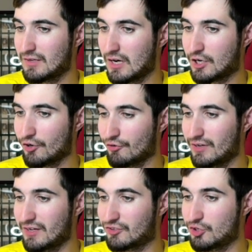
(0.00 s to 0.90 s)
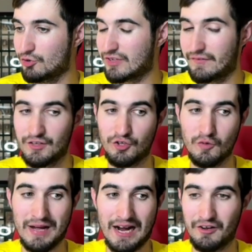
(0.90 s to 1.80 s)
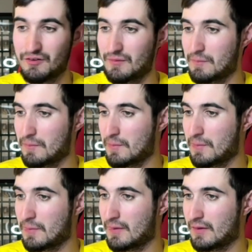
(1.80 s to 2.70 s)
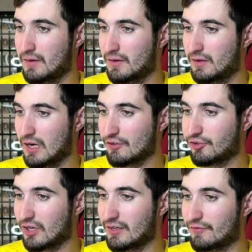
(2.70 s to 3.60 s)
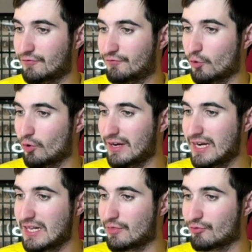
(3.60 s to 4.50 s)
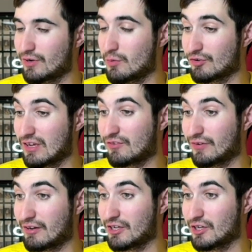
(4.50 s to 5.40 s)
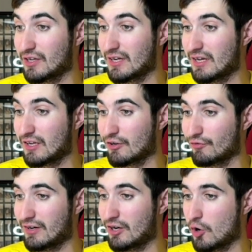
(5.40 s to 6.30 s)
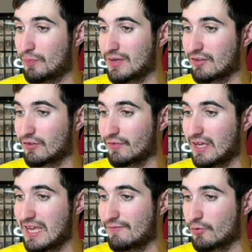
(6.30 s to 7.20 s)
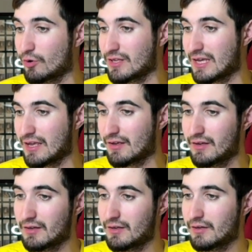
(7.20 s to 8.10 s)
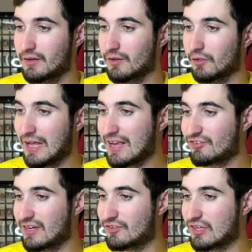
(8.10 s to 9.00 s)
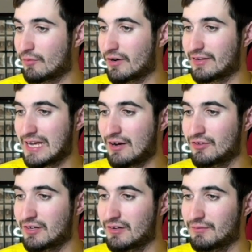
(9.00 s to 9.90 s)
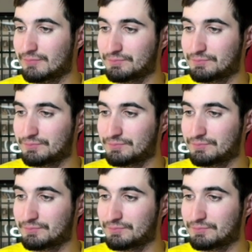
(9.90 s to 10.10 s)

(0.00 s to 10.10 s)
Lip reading: a career 272 batter, a slugging of 483, which that's very good, a career OPS of 848. Last year, it's somewhat of a down year,